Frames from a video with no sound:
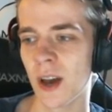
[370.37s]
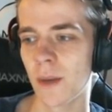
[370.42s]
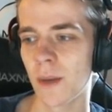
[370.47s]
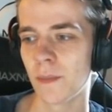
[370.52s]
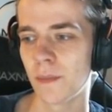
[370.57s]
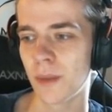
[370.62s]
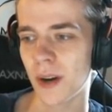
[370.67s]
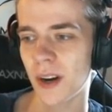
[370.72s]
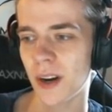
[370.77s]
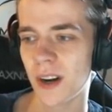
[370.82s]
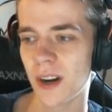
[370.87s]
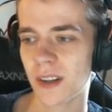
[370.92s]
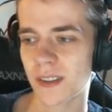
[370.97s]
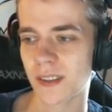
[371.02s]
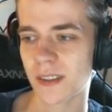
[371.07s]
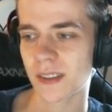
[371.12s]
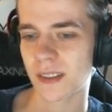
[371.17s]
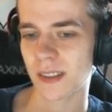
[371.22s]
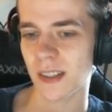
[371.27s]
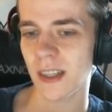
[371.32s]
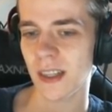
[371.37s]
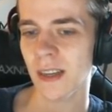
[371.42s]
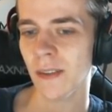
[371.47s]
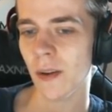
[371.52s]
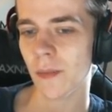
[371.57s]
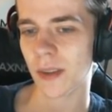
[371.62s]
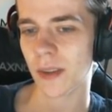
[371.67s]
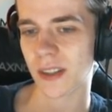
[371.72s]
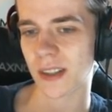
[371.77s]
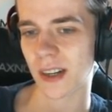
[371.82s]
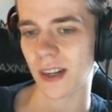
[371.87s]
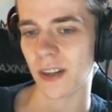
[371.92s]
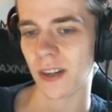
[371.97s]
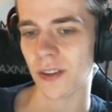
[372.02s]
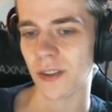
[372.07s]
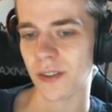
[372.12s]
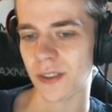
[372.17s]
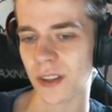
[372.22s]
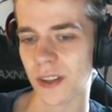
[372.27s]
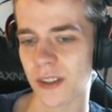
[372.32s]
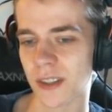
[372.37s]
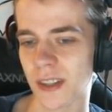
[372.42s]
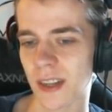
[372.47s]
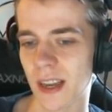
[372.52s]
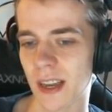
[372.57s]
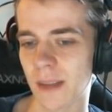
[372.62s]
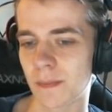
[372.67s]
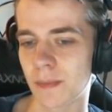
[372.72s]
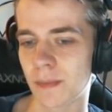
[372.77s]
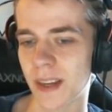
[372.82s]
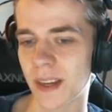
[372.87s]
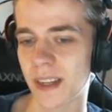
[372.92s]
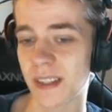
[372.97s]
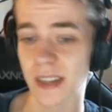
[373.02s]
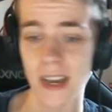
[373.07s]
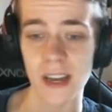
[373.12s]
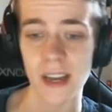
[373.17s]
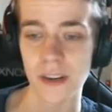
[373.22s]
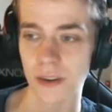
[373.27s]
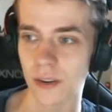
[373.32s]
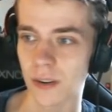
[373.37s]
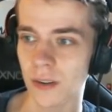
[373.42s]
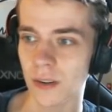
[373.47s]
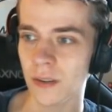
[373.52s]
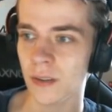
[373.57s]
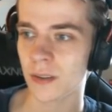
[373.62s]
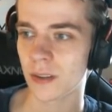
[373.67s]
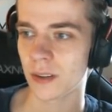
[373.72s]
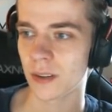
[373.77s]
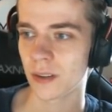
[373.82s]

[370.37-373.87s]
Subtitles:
But even Betrayal doesn't get played at all.